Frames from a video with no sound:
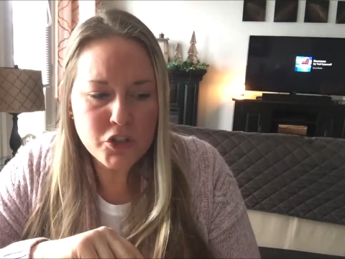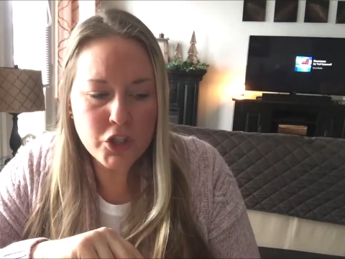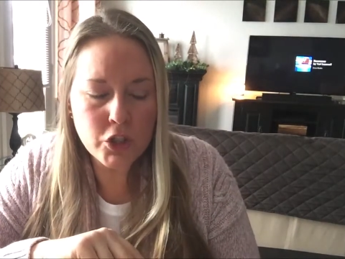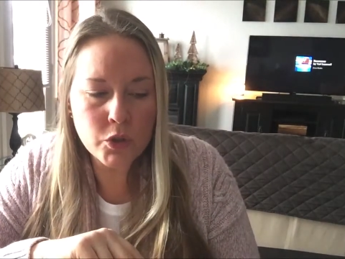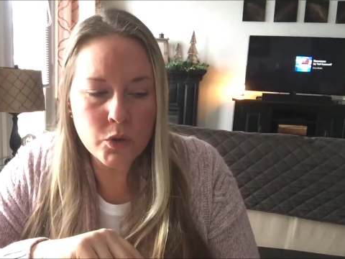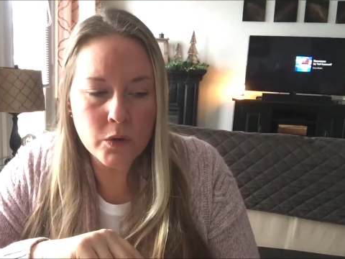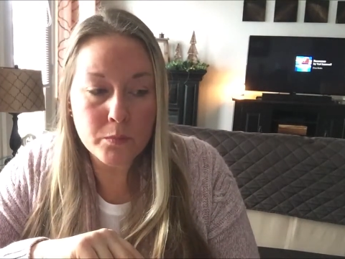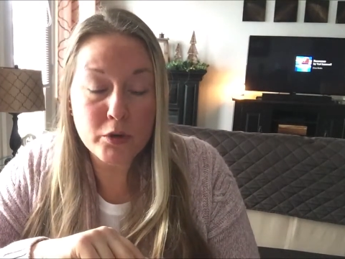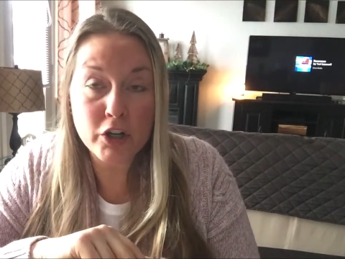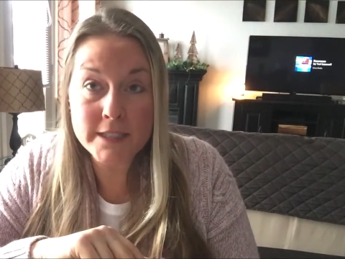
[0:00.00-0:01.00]

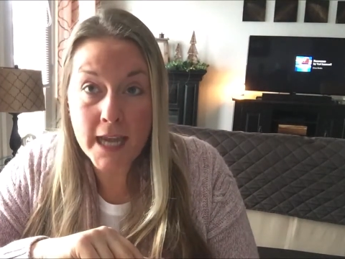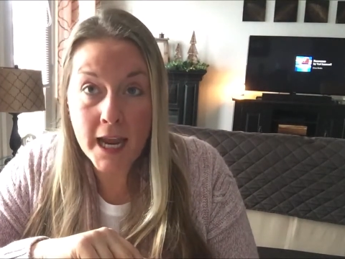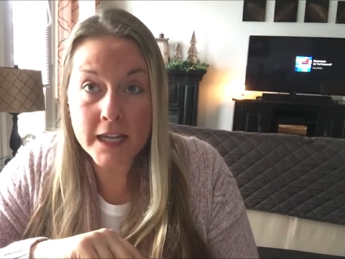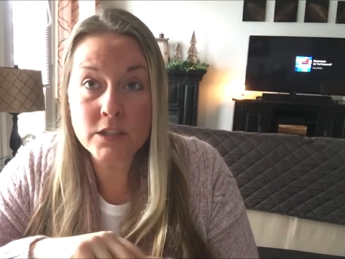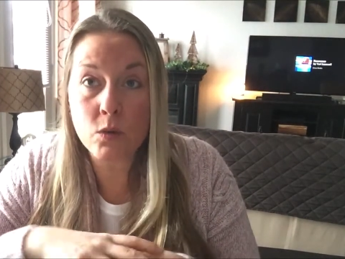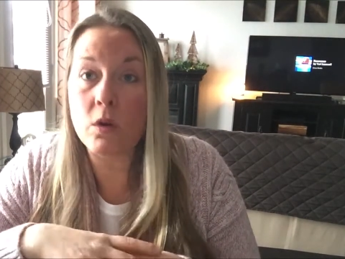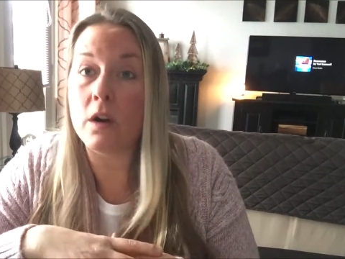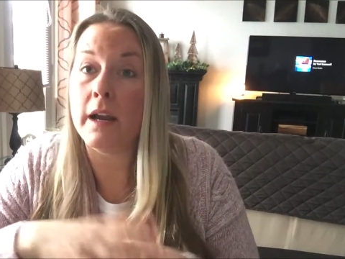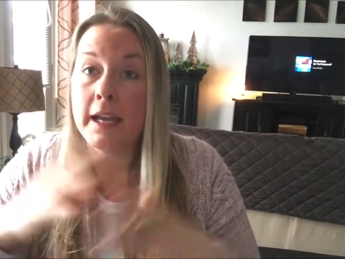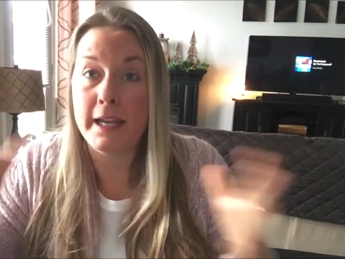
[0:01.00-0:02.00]
to protect
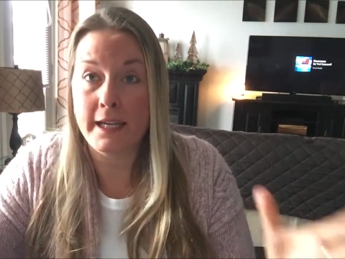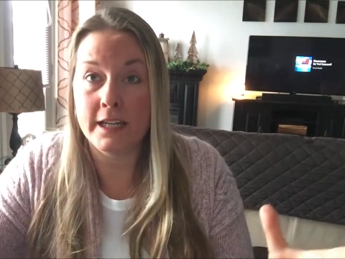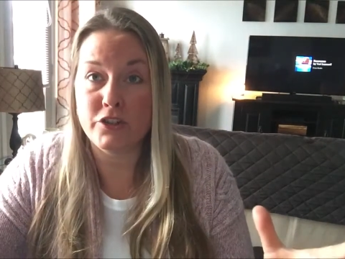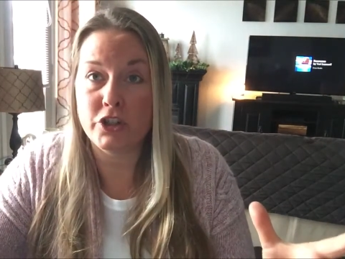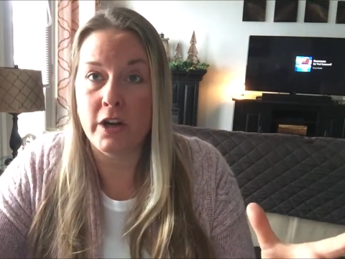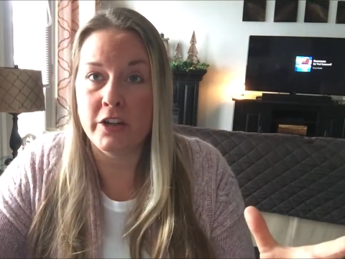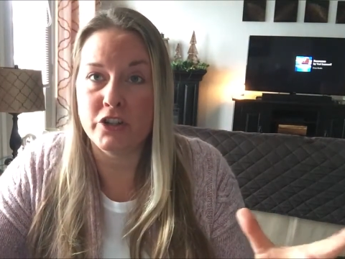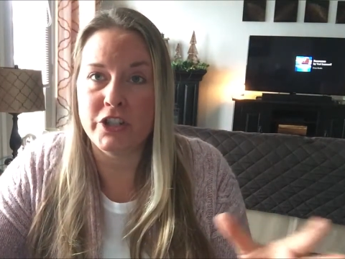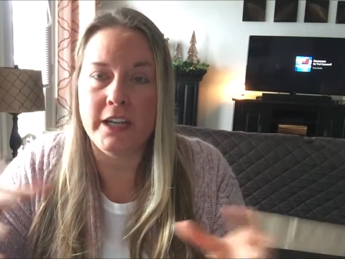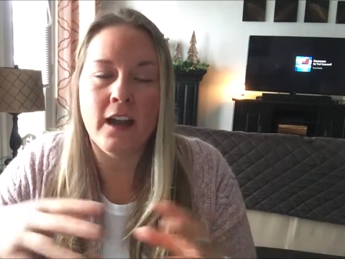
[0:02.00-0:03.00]
or enhance your
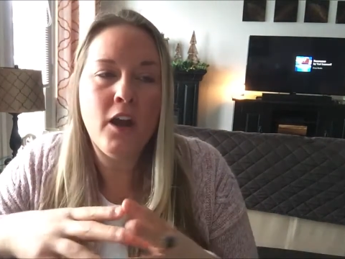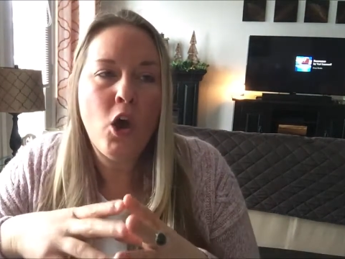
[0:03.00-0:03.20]
energy.